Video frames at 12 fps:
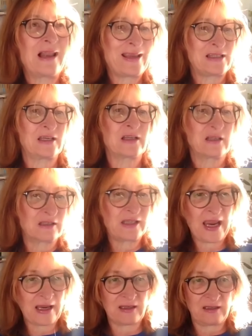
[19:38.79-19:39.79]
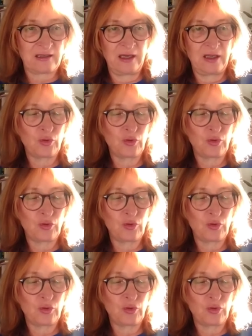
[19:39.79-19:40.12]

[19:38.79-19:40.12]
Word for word: classical texts,